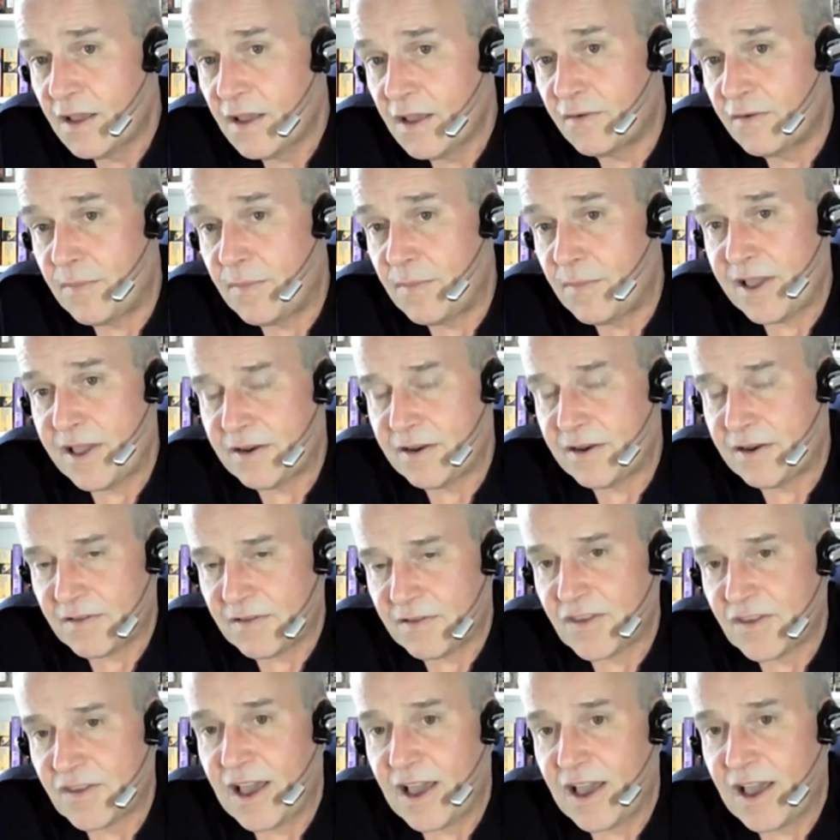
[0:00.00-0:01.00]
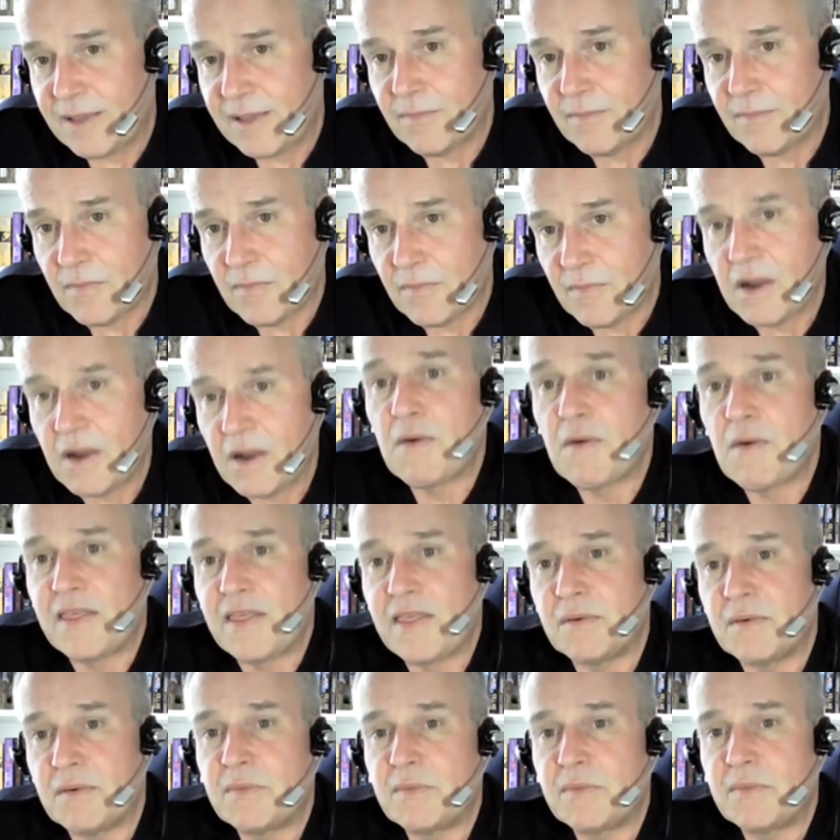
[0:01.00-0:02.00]
for a period of time where
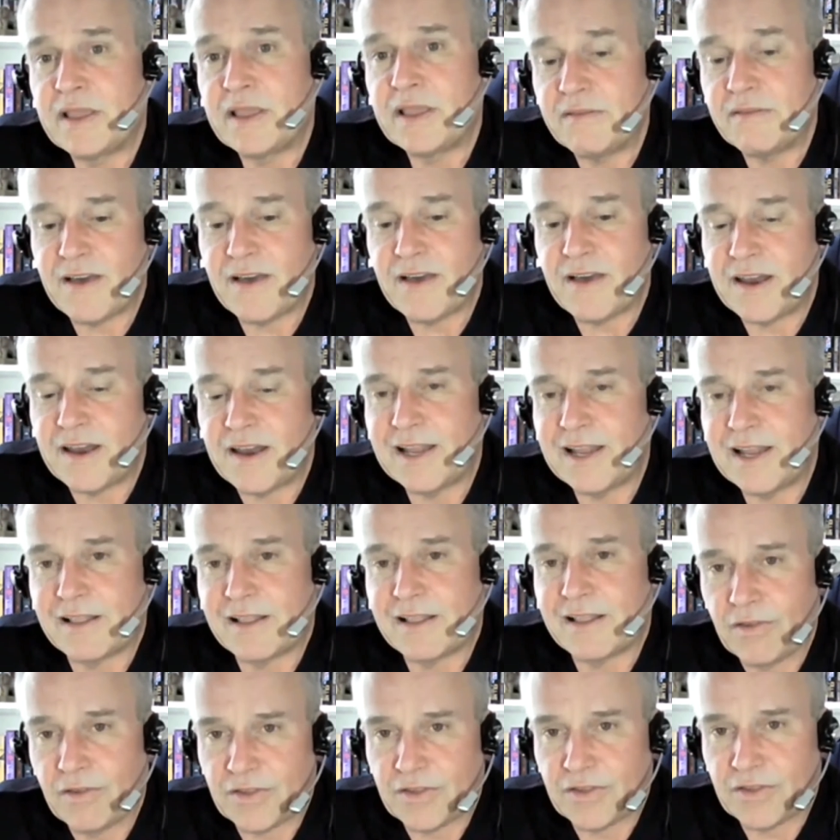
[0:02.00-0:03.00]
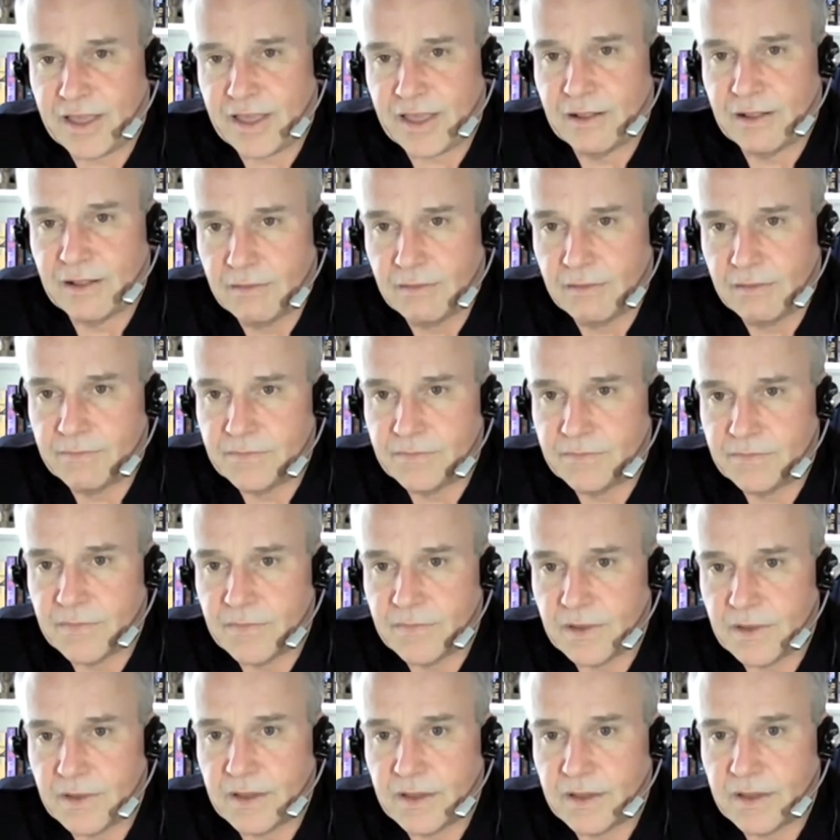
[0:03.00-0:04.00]
there would be very little skill
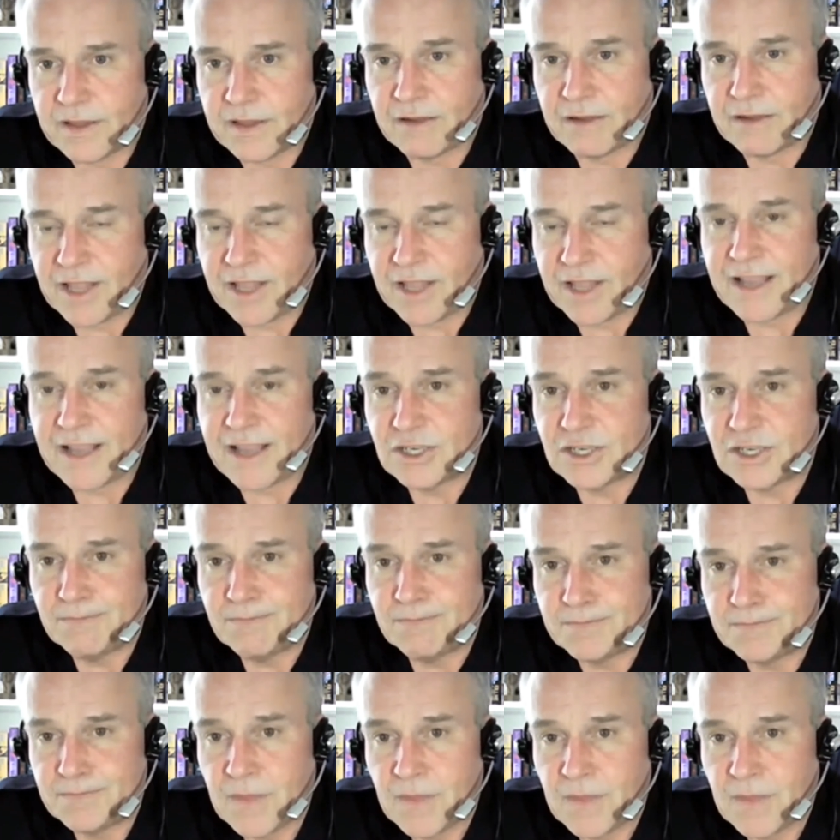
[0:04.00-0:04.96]
degradation.